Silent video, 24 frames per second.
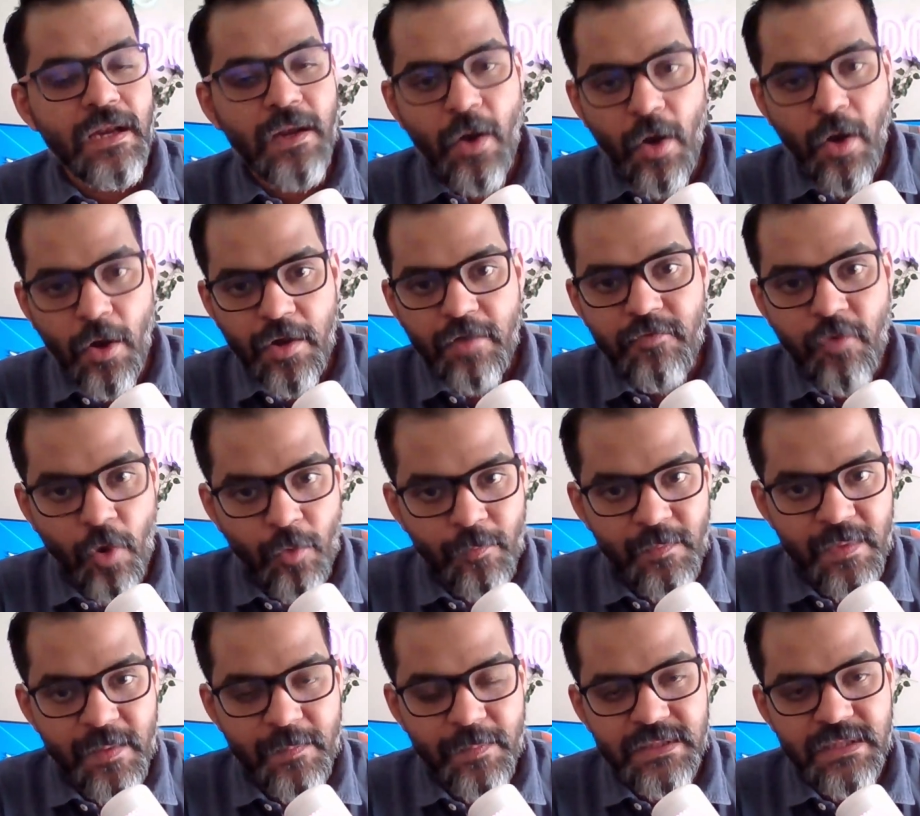a lot of
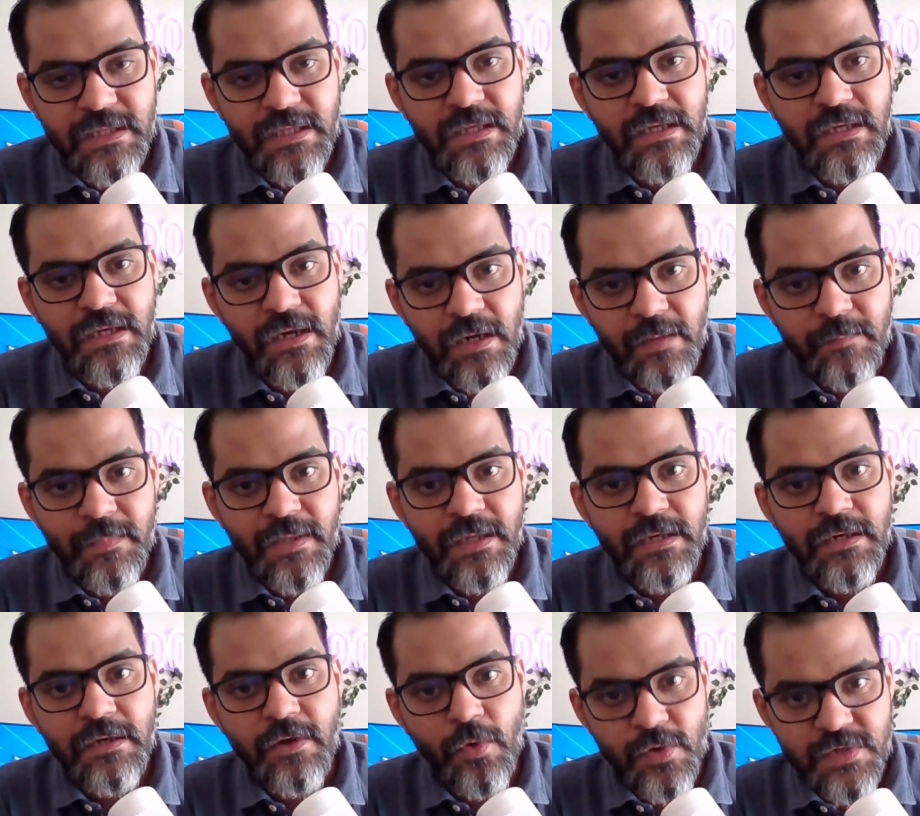homeopathy
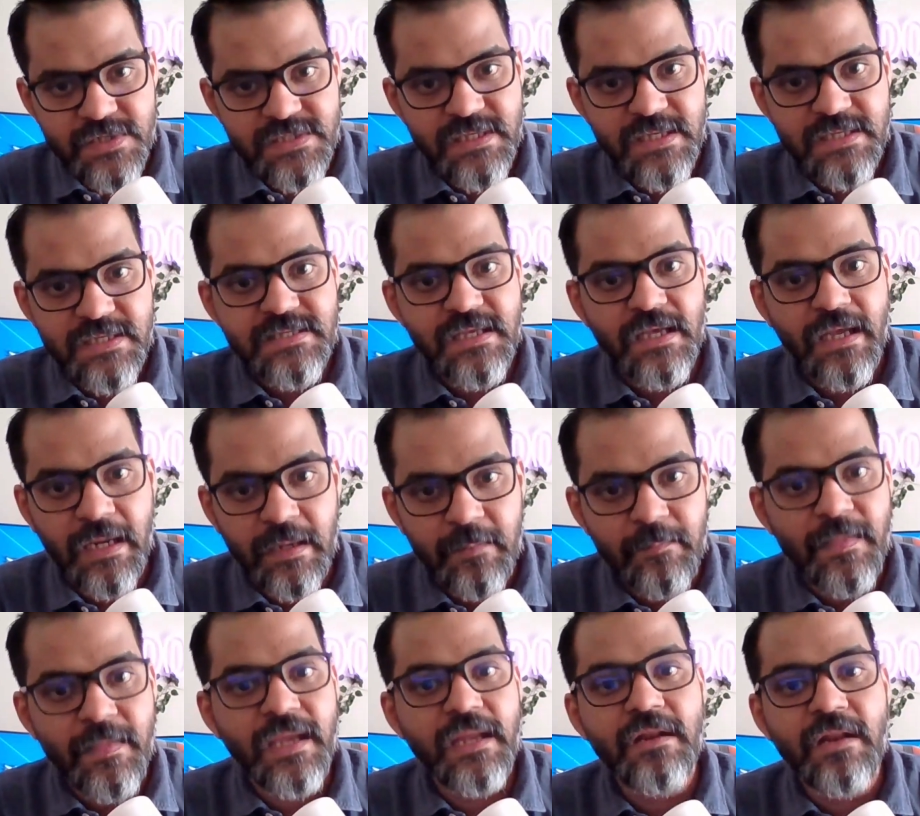government courses
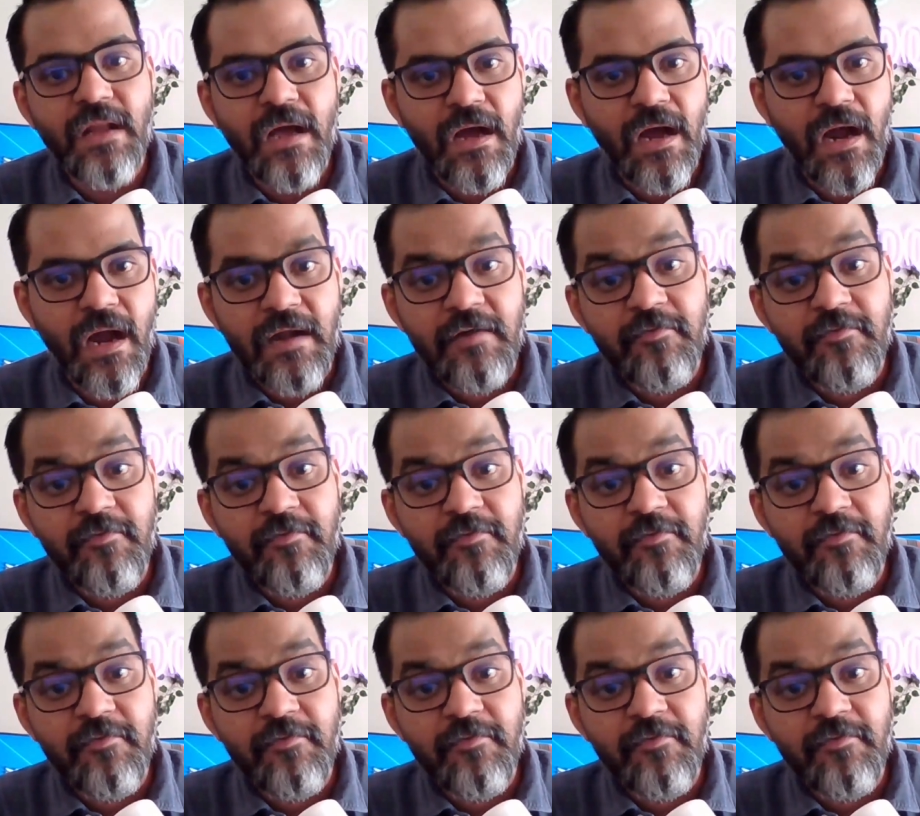remain